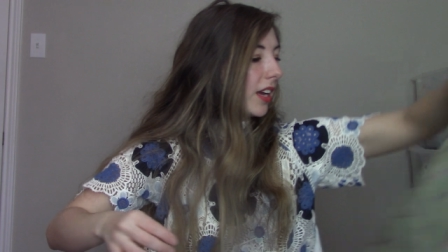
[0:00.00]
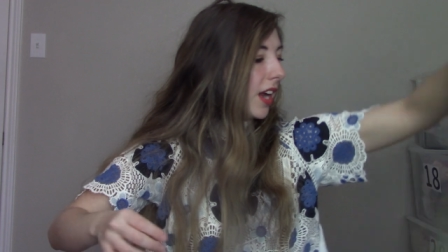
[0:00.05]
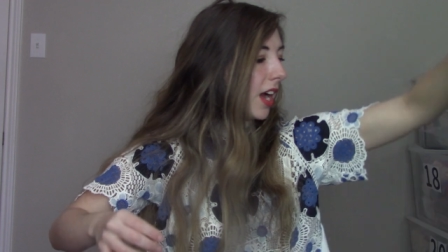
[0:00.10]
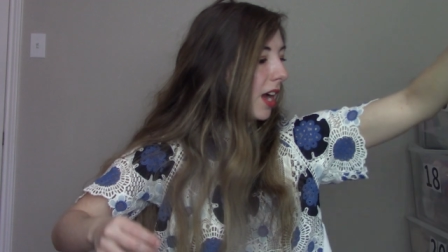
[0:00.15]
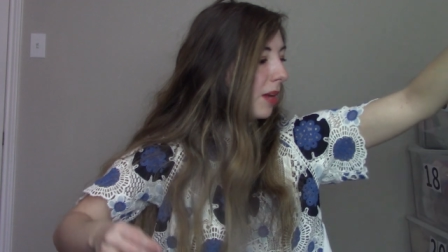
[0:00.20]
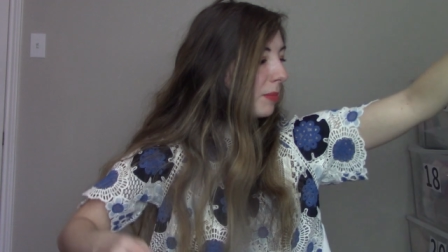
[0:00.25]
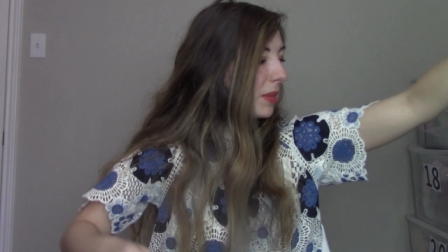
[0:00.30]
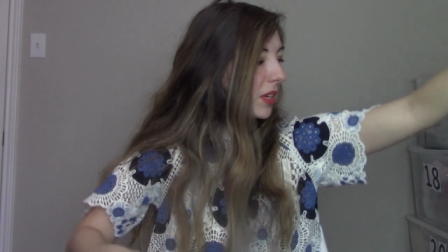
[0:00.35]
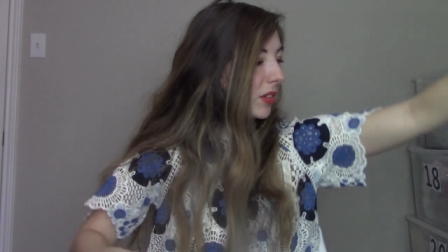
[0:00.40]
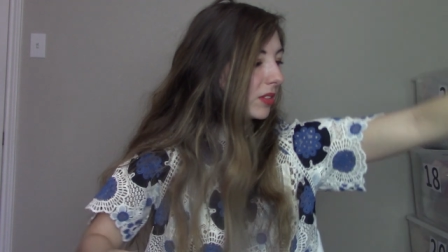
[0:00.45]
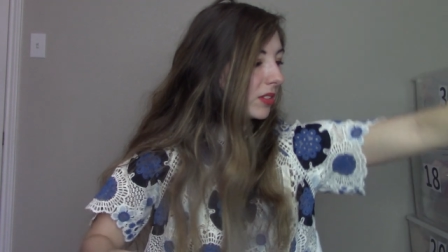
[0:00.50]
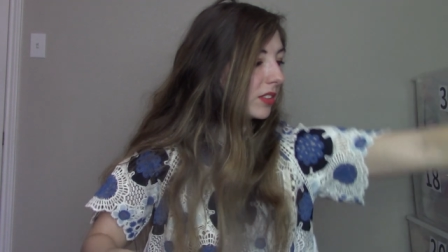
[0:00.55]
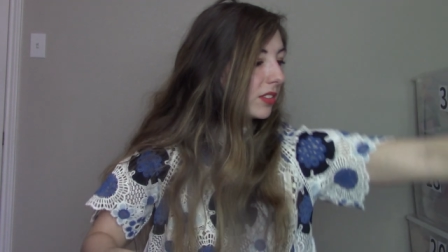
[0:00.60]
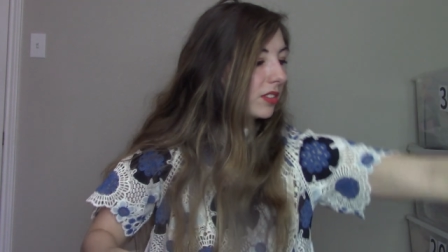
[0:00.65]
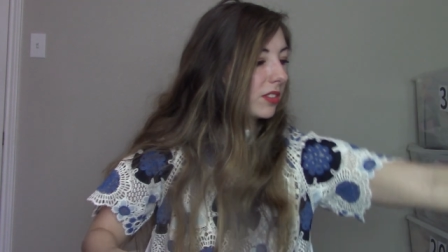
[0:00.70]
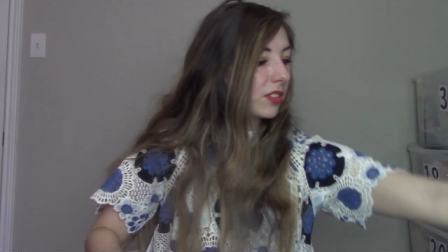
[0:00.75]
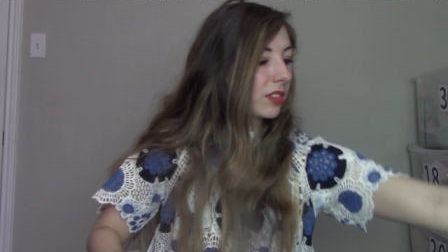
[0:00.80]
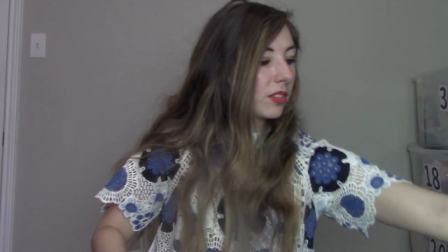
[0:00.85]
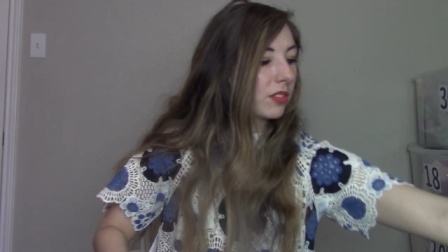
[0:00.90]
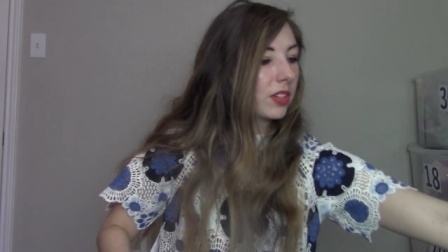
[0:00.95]
I had my own
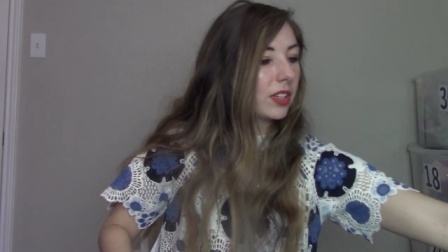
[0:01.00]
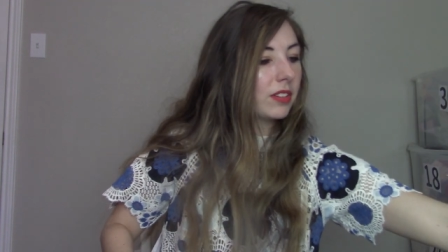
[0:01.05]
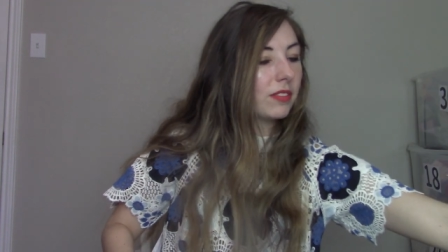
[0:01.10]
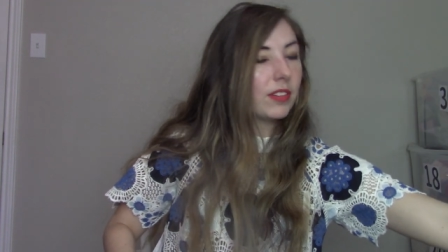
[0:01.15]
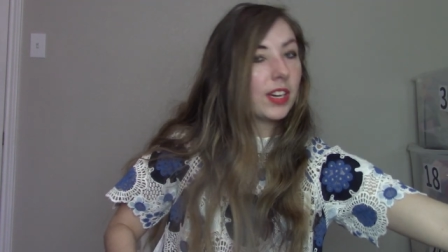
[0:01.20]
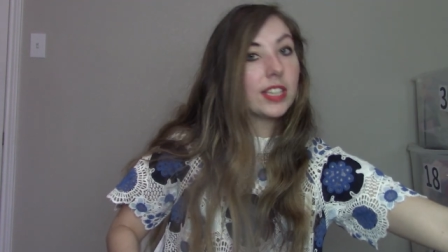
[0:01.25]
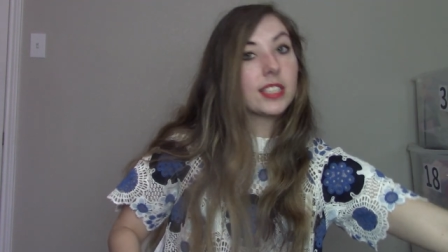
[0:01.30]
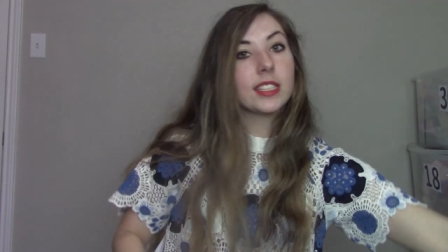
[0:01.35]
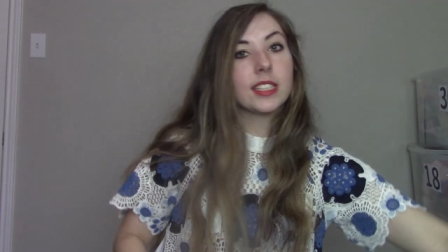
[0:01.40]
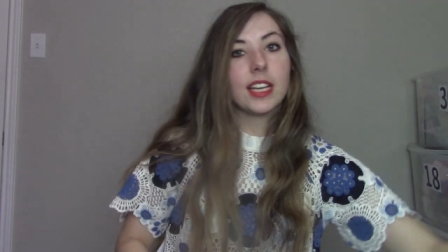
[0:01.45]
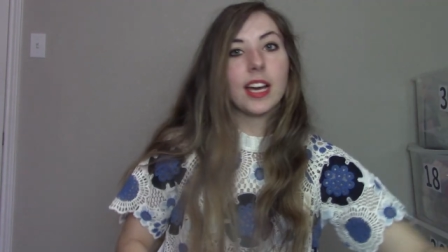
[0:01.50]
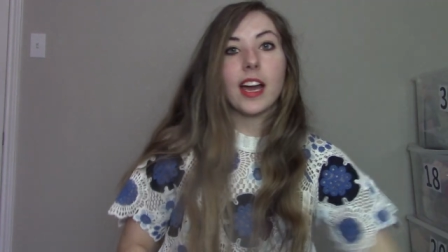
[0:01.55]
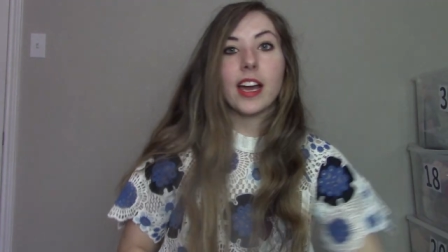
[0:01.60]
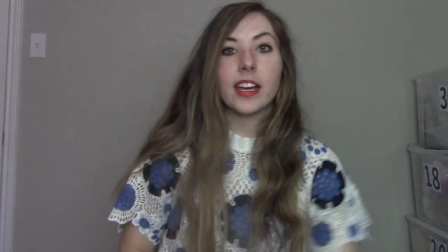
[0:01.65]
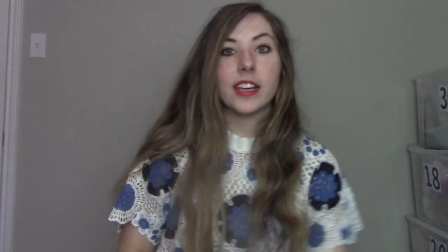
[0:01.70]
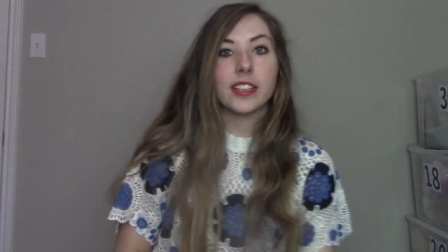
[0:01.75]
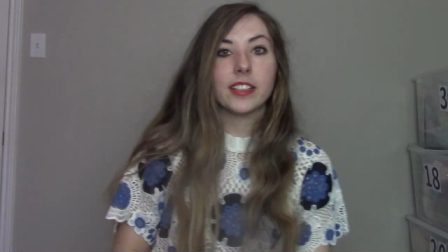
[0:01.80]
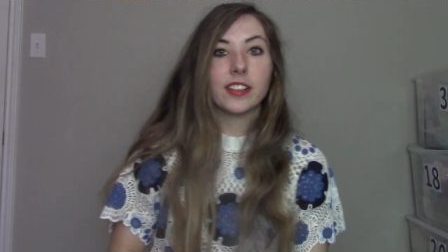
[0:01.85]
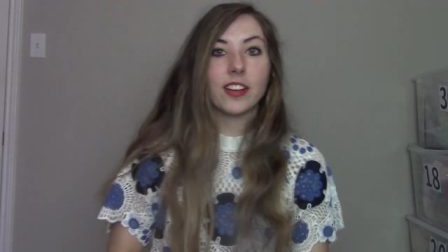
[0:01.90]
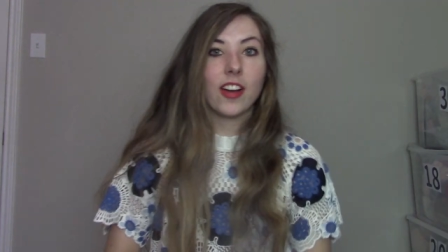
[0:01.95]
little green vest that I
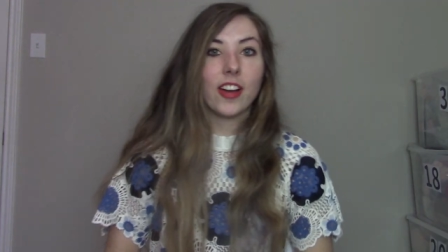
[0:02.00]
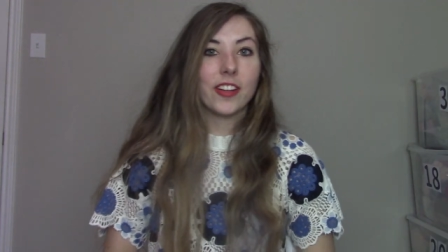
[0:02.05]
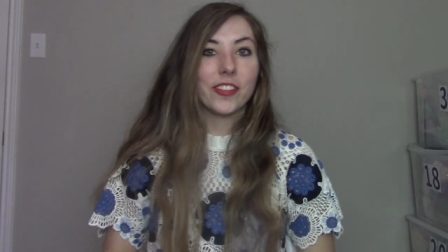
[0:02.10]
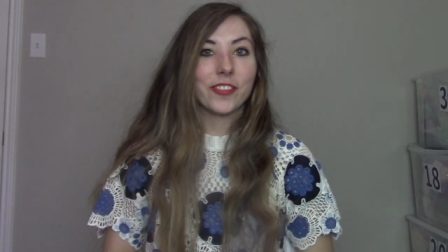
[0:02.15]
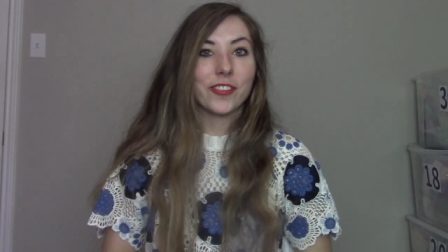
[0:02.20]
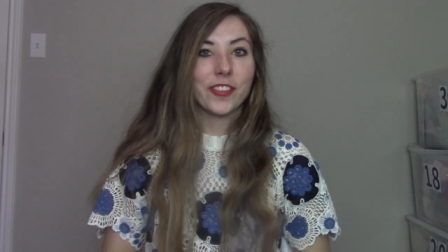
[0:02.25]
had gotten